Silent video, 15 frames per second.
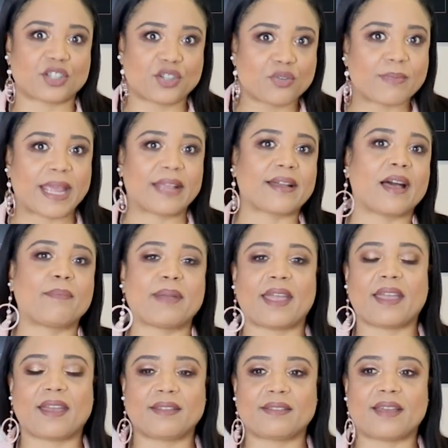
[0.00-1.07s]
to do makeup
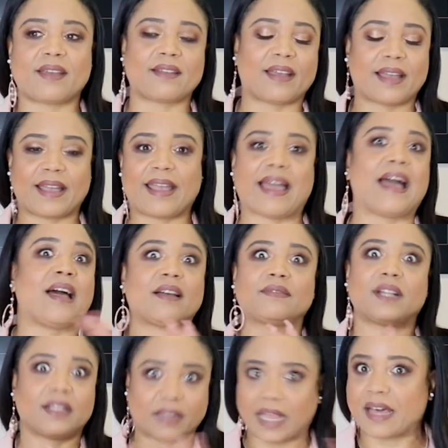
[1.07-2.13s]
and that I
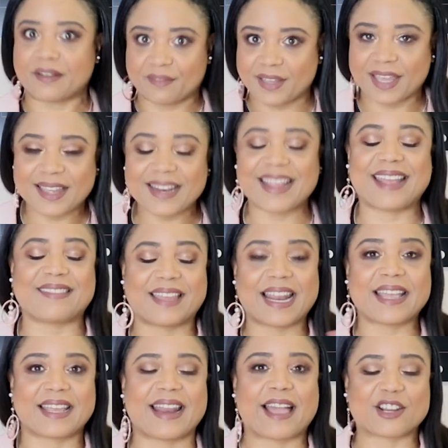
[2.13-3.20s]
have a lot of it and that
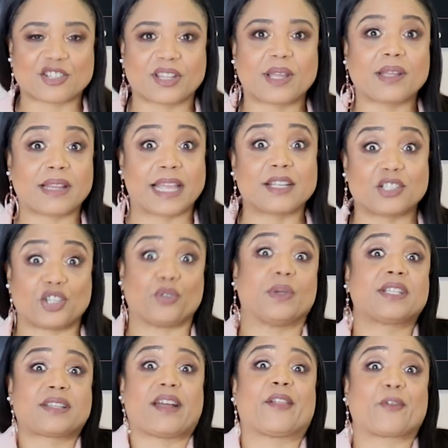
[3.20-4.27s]
I can actually like do
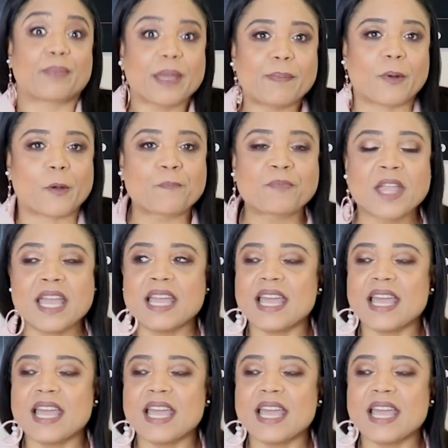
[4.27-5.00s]
it to other people.